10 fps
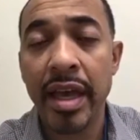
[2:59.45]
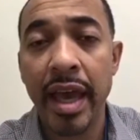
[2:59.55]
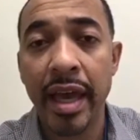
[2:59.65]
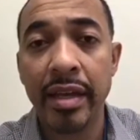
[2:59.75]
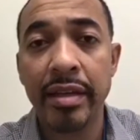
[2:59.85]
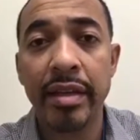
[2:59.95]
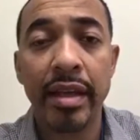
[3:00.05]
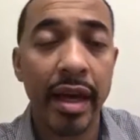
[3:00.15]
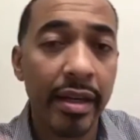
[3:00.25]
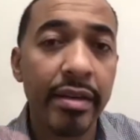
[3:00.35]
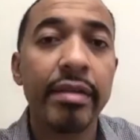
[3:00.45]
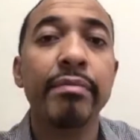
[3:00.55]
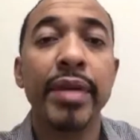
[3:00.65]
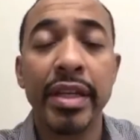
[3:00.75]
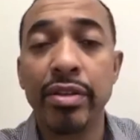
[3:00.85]
and let
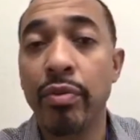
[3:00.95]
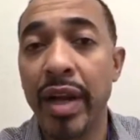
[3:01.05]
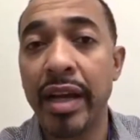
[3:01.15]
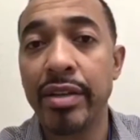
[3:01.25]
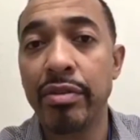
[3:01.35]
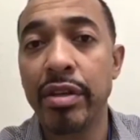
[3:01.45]
me do what I do